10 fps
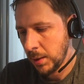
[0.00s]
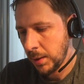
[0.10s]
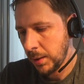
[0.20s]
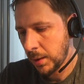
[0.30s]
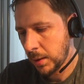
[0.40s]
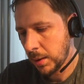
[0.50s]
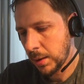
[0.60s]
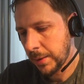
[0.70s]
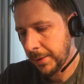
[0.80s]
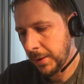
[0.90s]
Yeah,
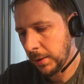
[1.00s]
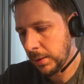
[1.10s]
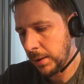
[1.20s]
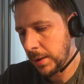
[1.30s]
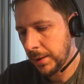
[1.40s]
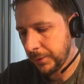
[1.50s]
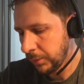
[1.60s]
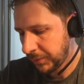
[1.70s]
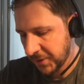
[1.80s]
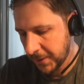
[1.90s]
I think, yeah, let's go
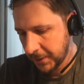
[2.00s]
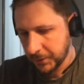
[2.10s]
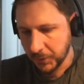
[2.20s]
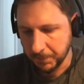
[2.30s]
with Starlines.